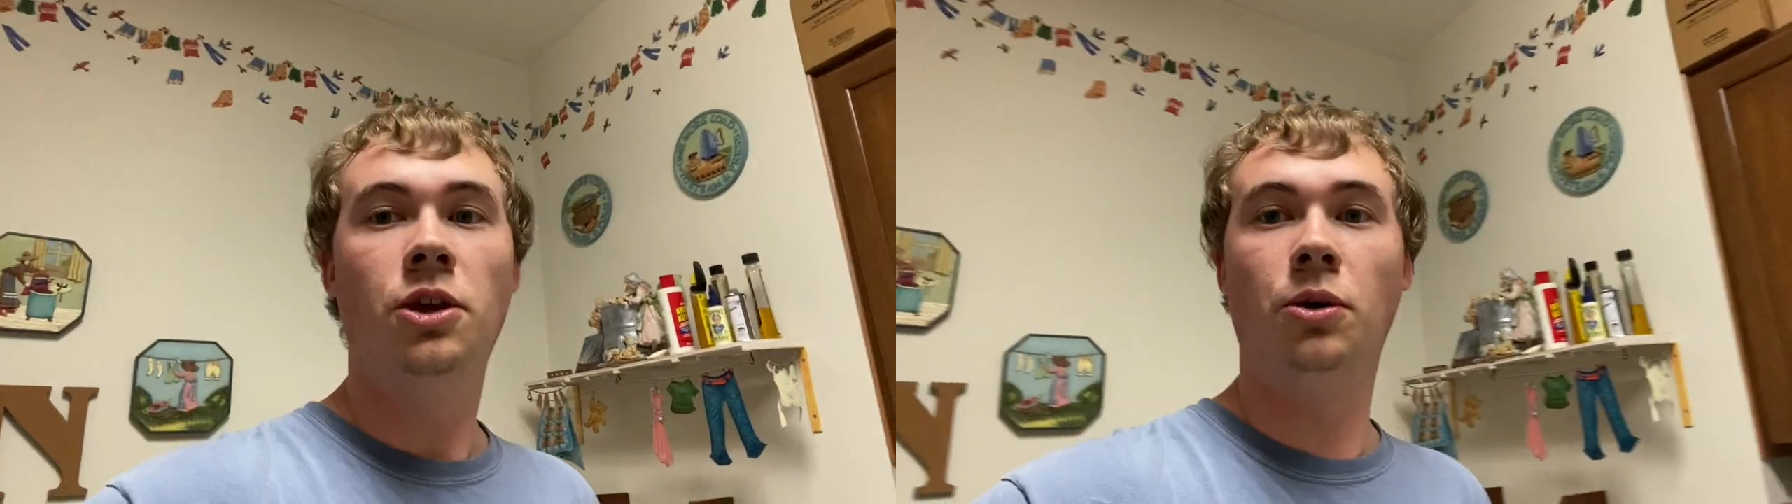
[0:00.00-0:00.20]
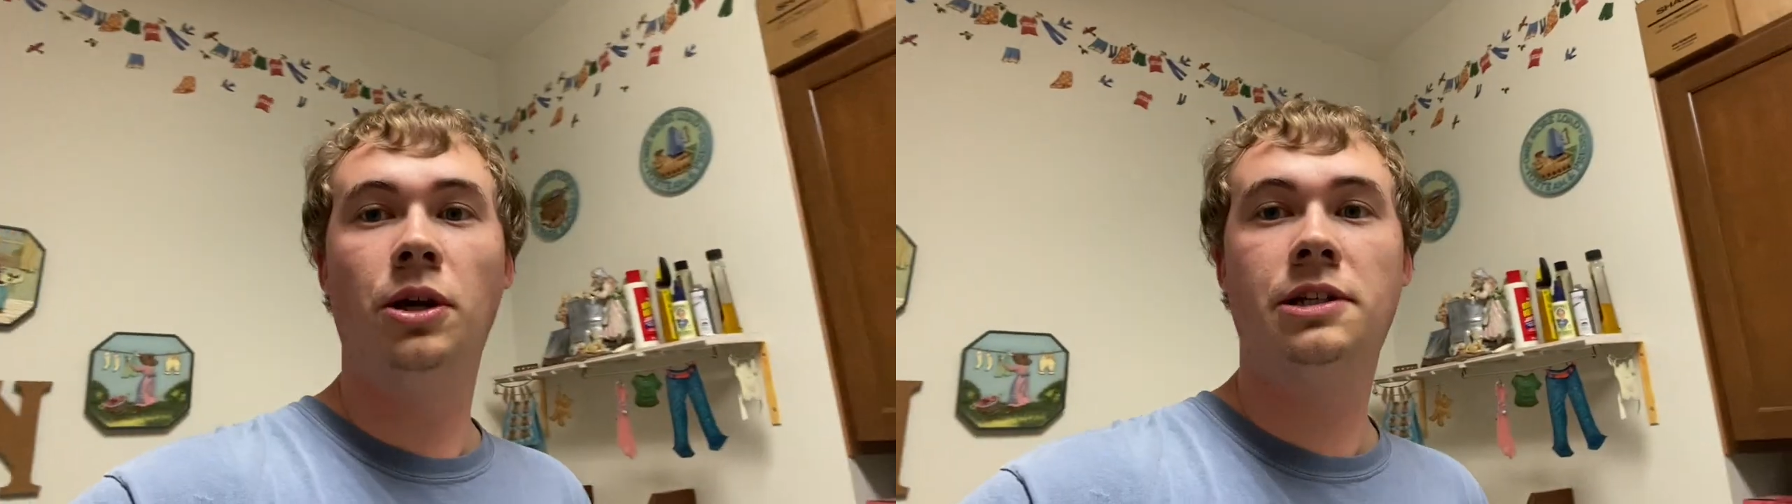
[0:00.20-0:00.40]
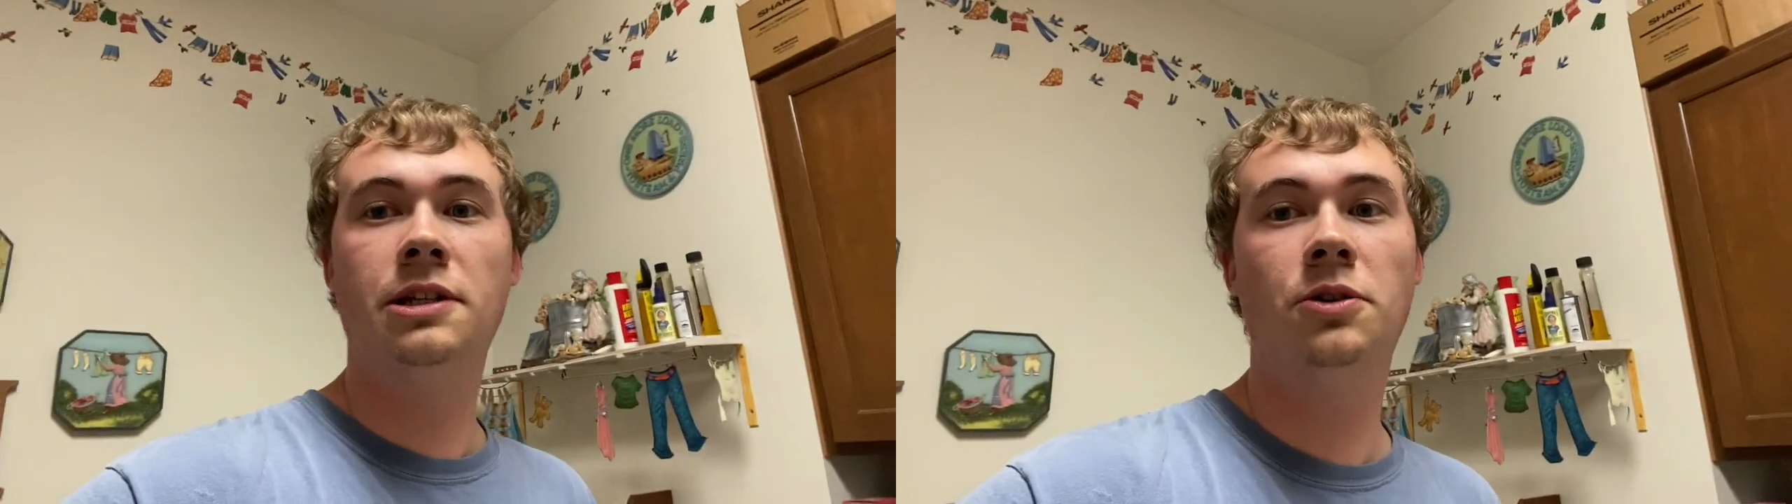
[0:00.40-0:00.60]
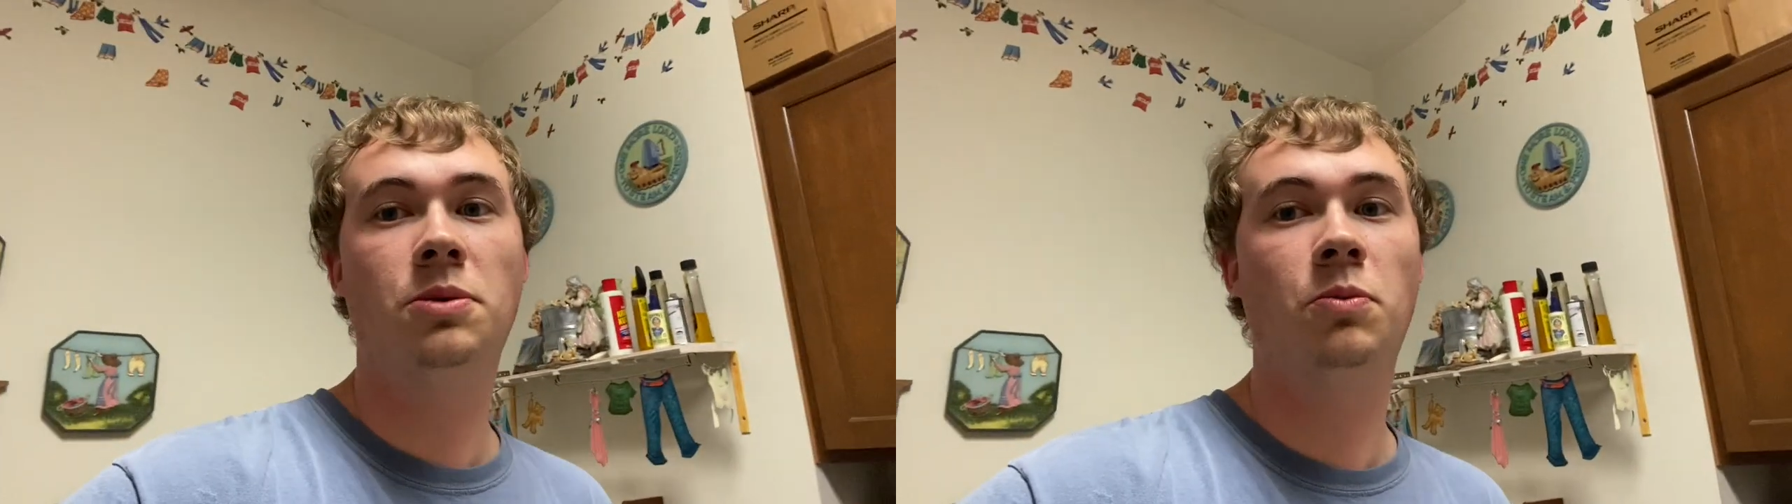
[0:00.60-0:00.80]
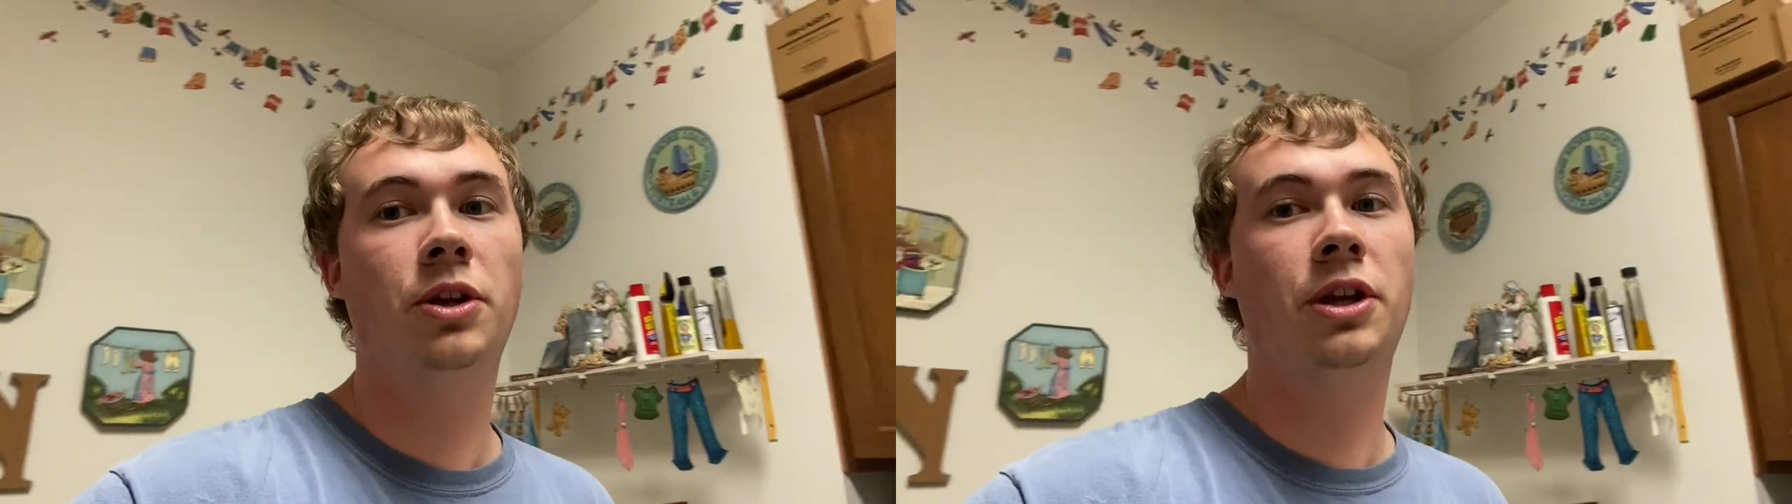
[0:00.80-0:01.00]
You'll get to know
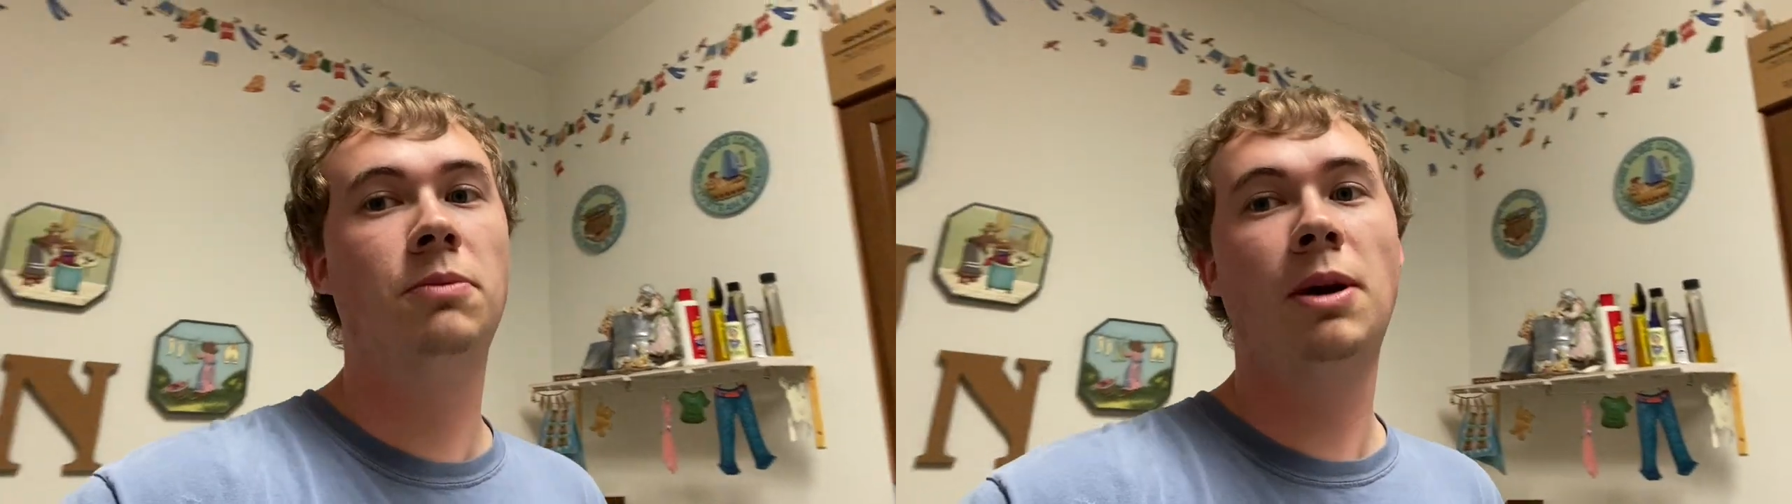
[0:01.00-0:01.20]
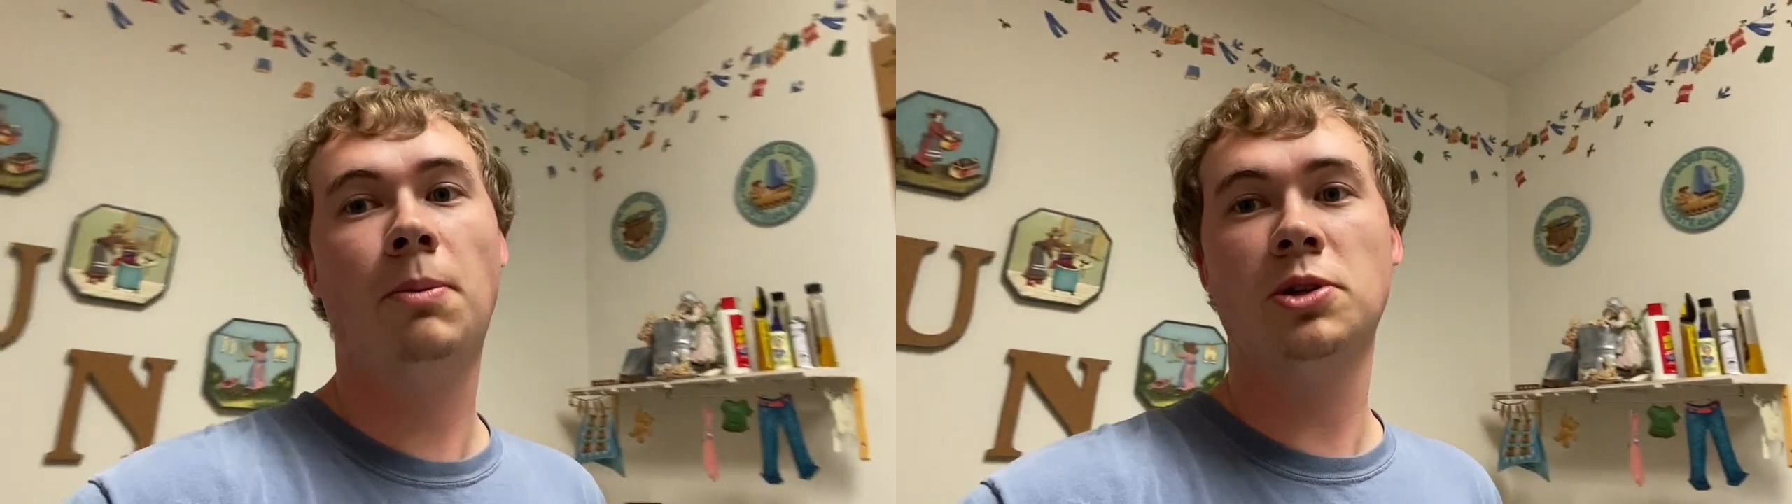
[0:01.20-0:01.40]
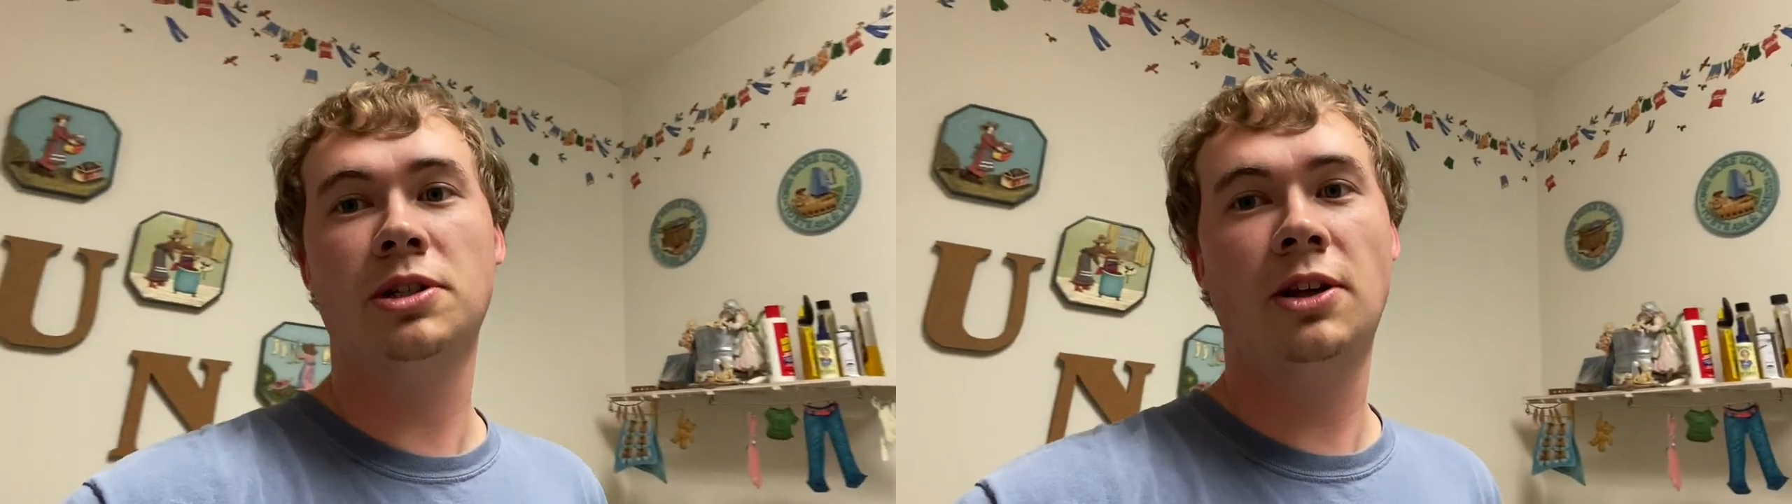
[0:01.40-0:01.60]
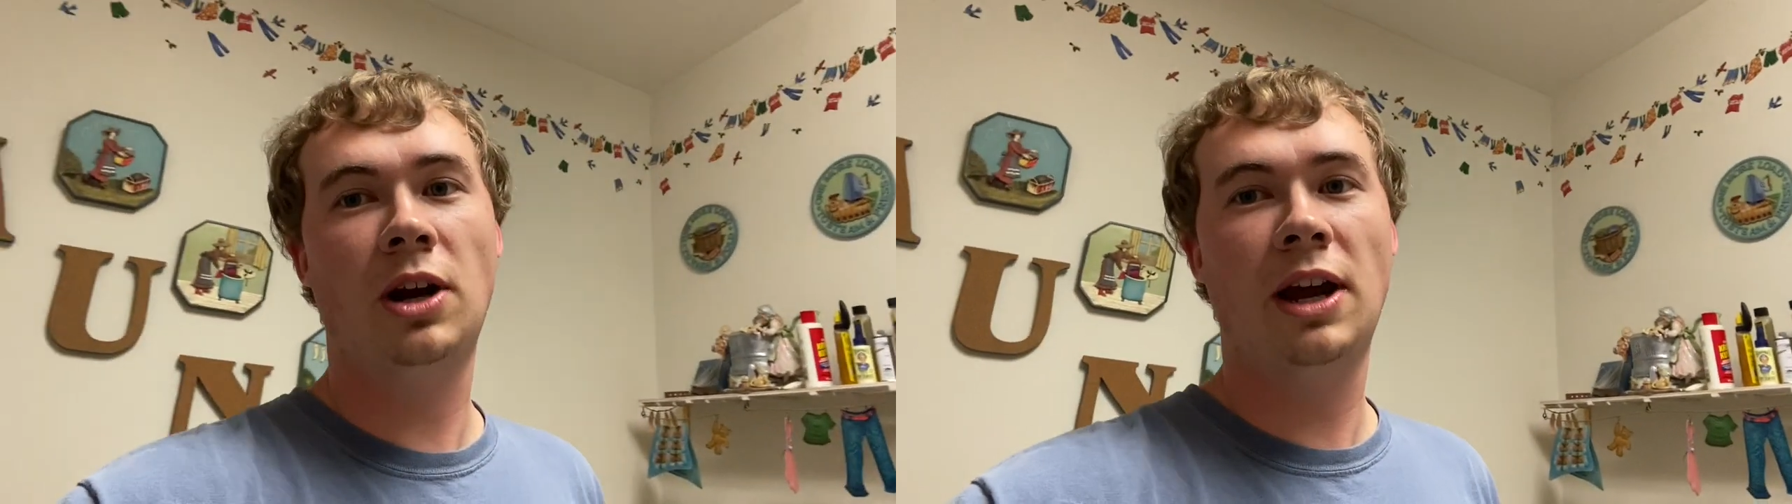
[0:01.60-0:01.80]
some really good members in there.